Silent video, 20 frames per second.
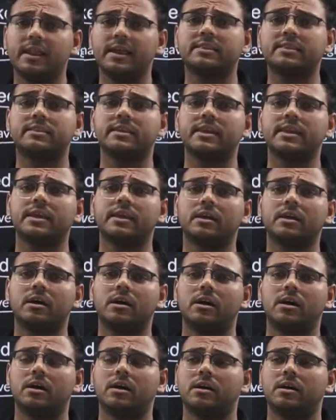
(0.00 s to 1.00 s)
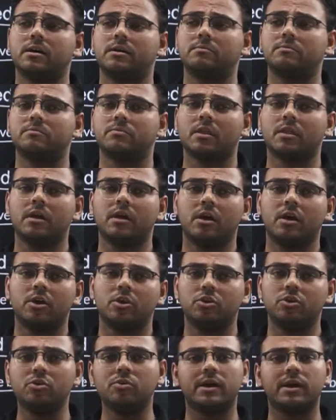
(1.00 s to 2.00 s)
let's say
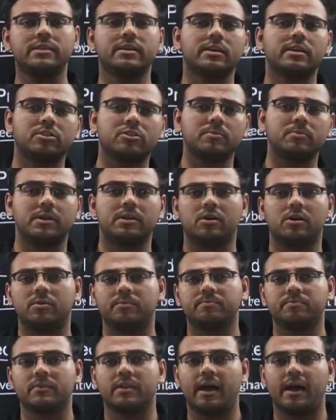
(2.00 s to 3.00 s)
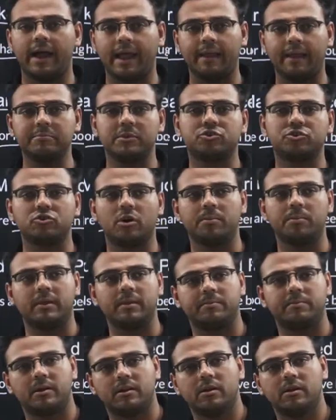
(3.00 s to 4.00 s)
you are the customer now. I am the
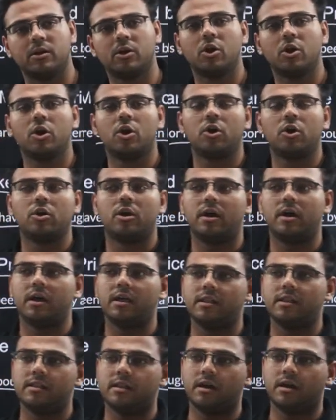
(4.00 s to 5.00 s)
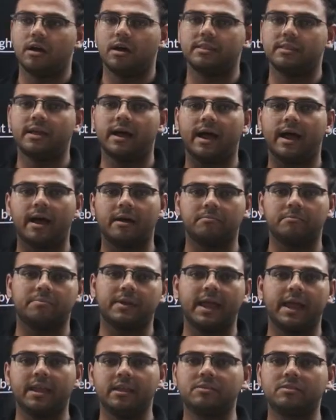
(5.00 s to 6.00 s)
shopkeeper. The
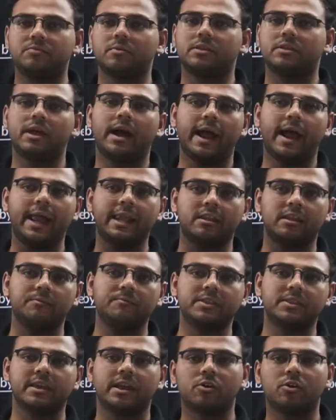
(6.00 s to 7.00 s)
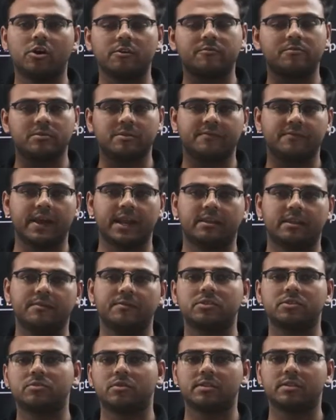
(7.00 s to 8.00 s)
price, the item which I got from the factory,
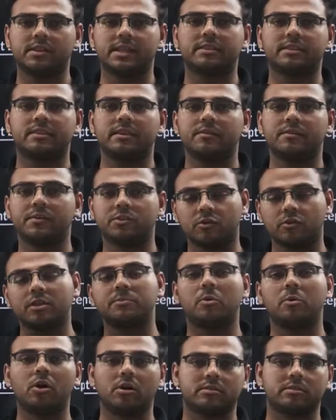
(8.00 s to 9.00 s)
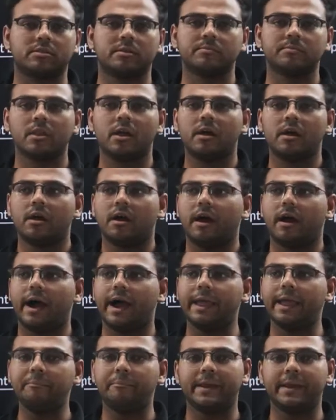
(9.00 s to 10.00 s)
which was, let's say, which was a box,
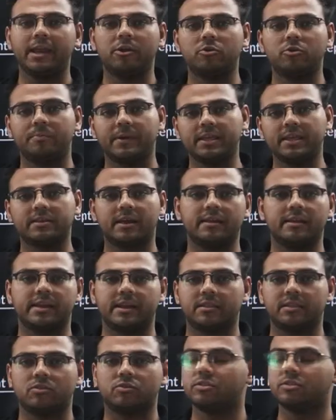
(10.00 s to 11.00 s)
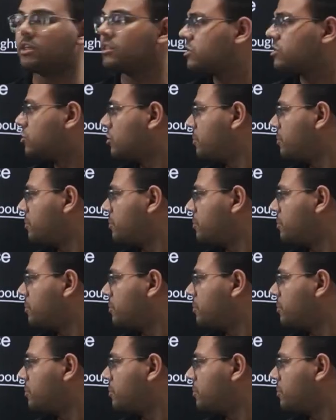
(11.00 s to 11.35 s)
I paid rupees 100. So this